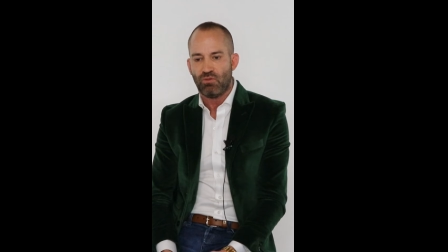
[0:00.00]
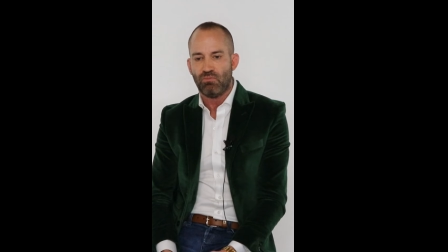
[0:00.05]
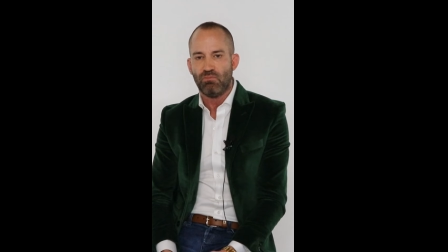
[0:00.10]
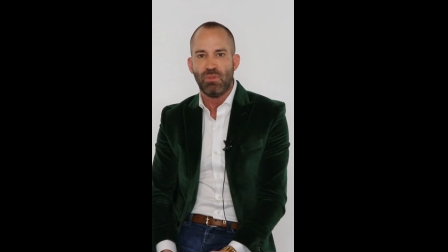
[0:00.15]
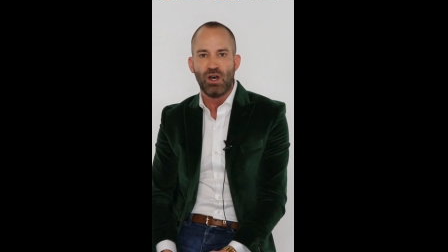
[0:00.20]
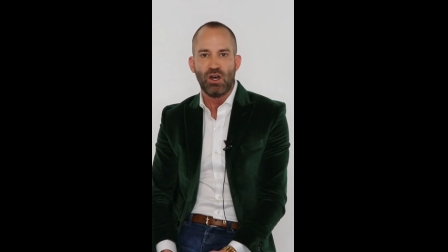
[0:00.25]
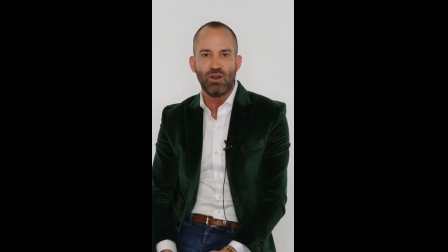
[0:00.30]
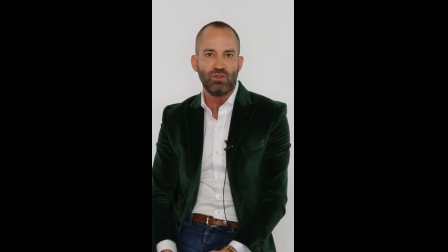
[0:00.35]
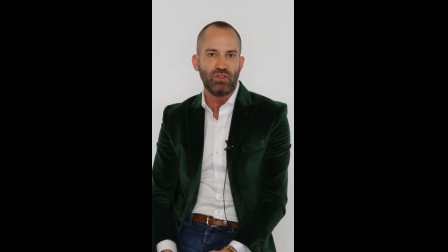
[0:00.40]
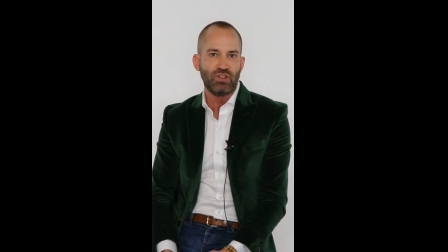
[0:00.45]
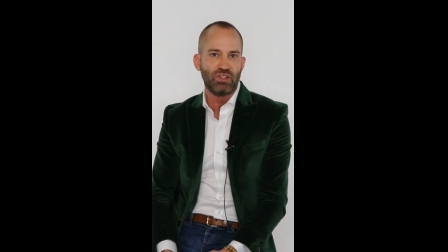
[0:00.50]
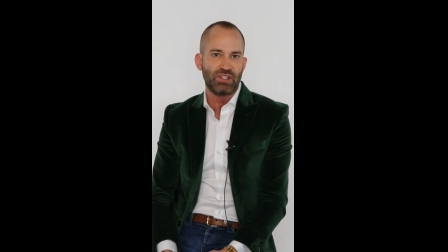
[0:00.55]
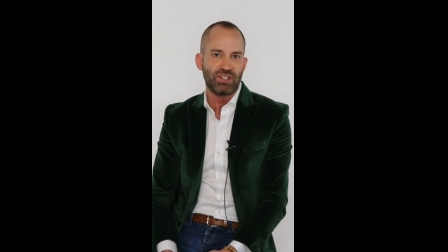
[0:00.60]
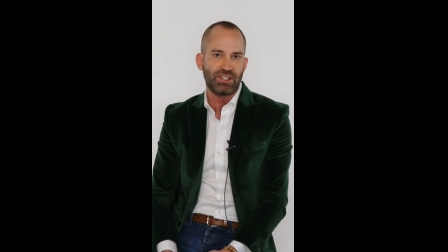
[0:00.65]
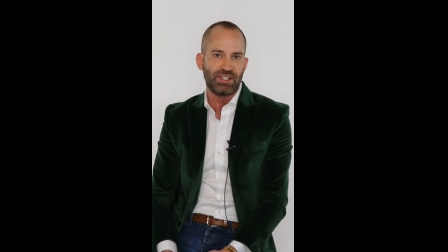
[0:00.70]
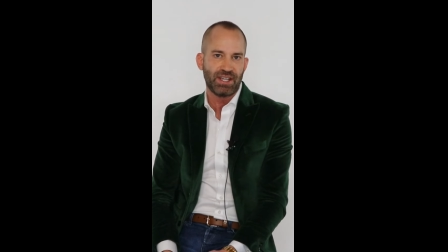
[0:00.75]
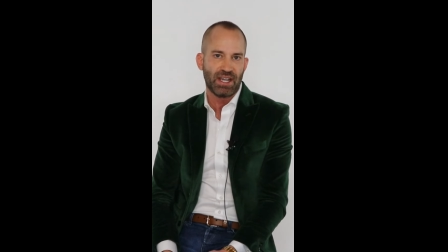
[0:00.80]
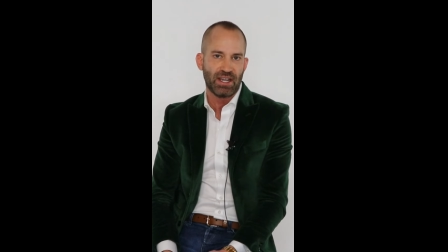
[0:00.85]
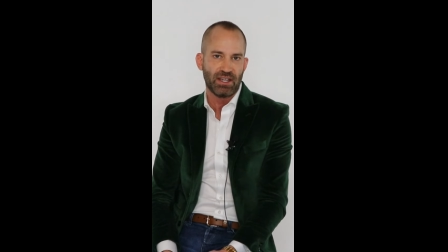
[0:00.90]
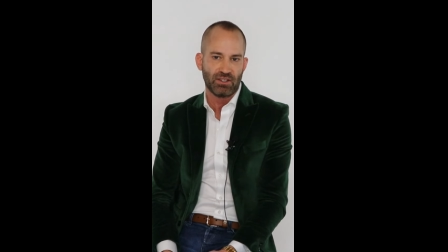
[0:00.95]
most
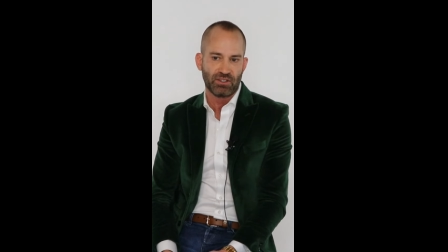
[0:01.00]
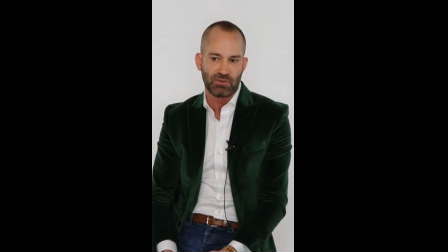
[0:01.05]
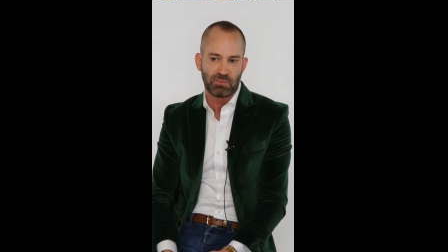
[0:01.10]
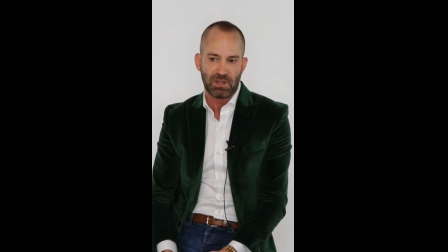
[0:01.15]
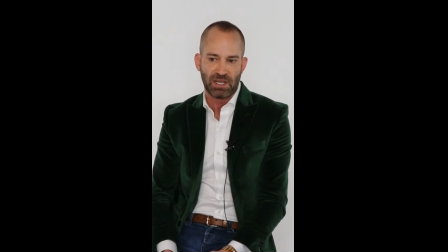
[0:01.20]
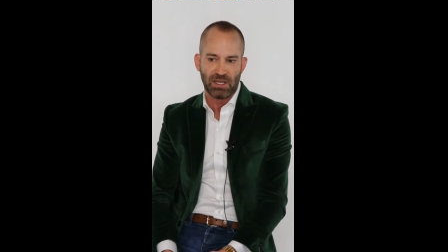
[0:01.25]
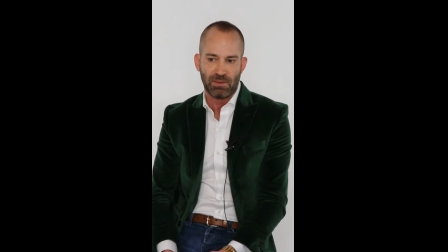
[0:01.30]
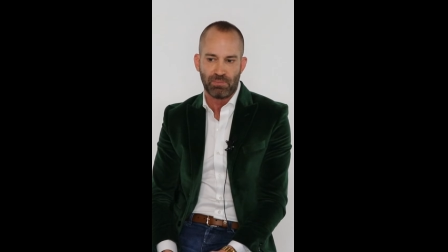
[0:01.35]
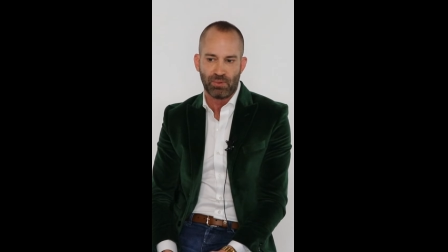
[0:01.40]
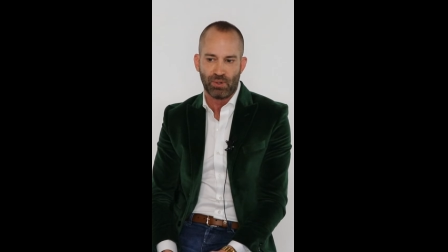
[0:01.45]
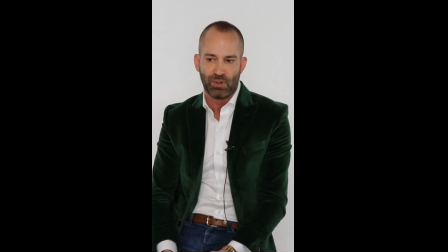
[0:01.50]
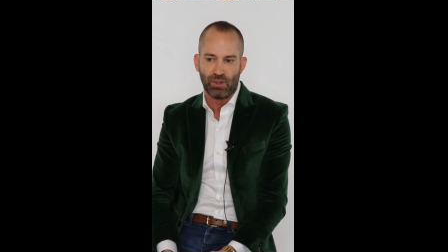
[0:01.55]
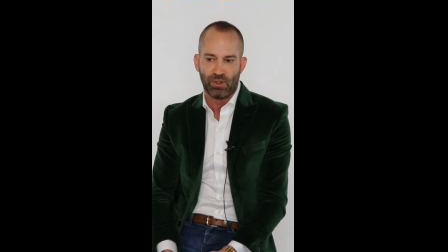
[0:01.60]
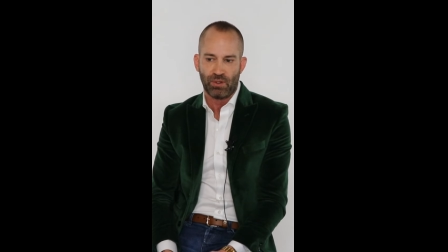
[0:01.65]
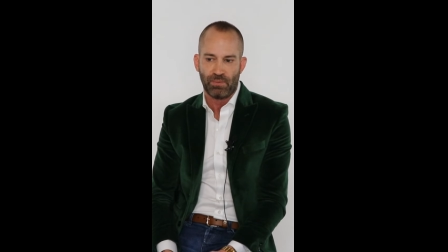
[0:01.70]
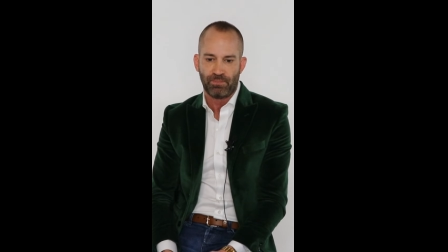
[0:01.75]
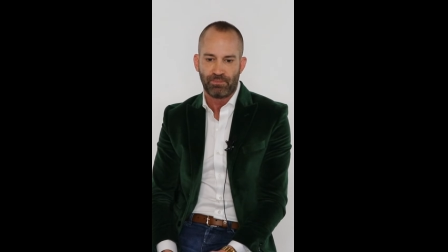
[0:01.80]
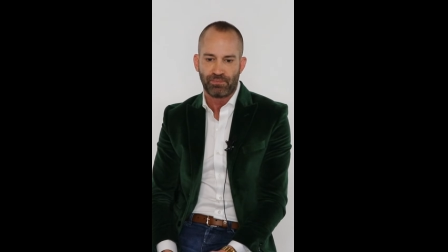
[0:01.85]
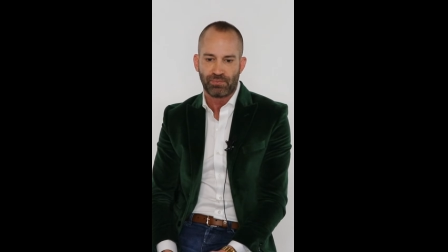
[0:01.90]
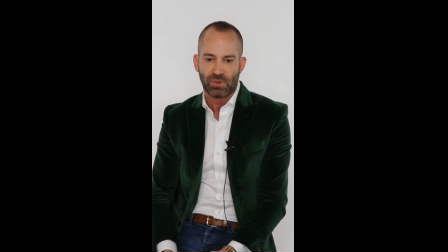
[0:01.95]

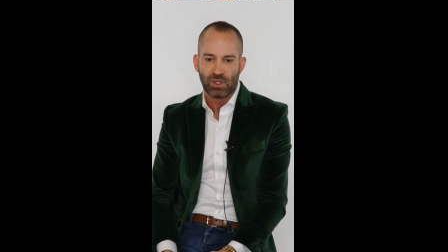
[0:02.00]
salespeople